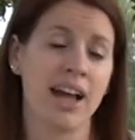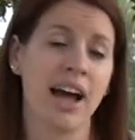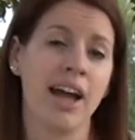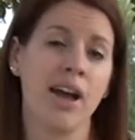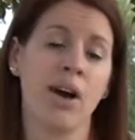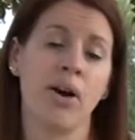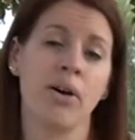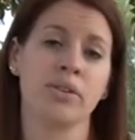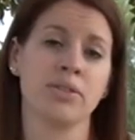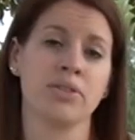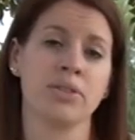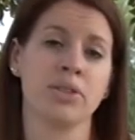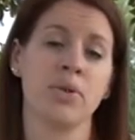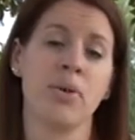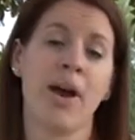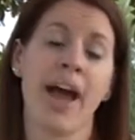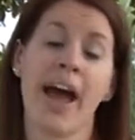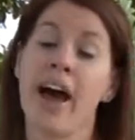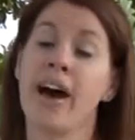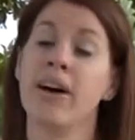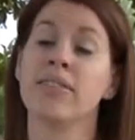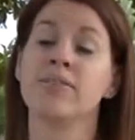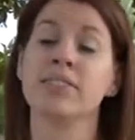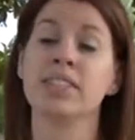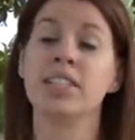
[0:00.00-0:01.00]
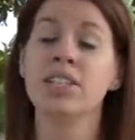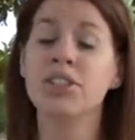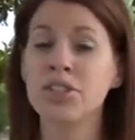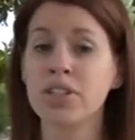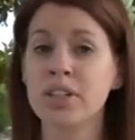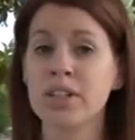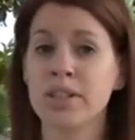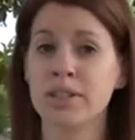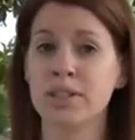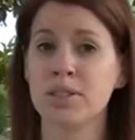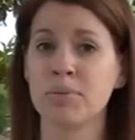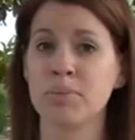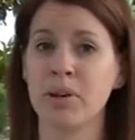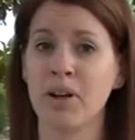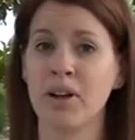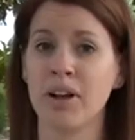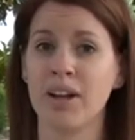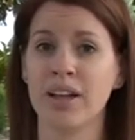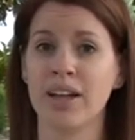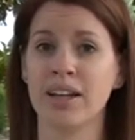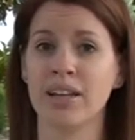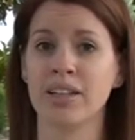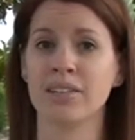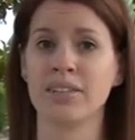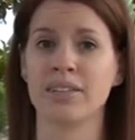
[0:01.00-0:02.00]
I also have teaching
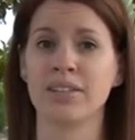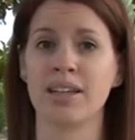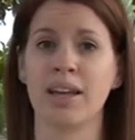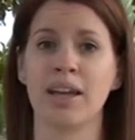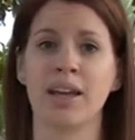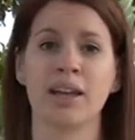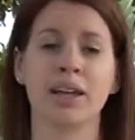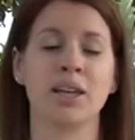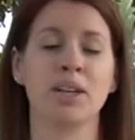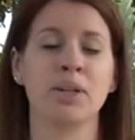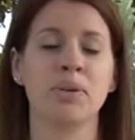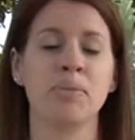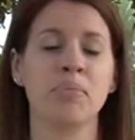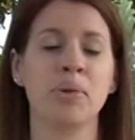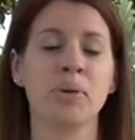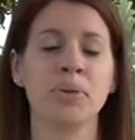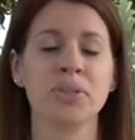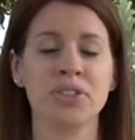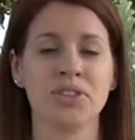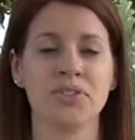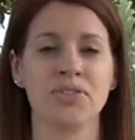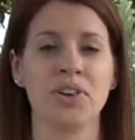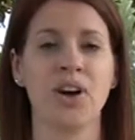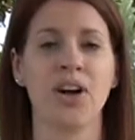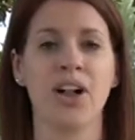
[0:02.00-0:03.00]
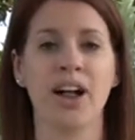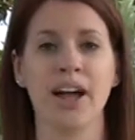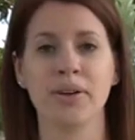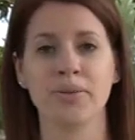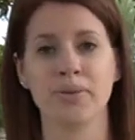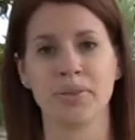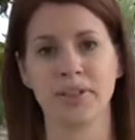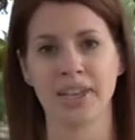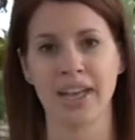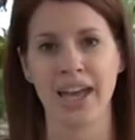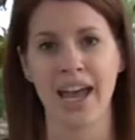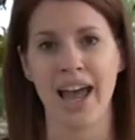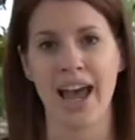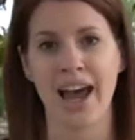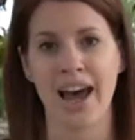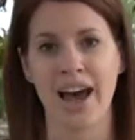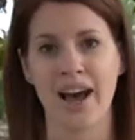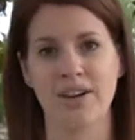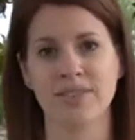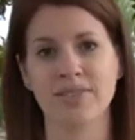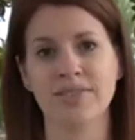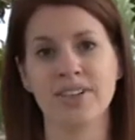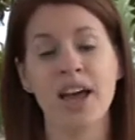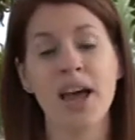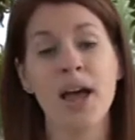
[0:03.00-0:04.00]
experience, and most of all, I really
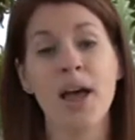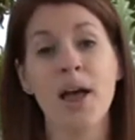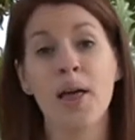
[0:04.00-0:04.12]
have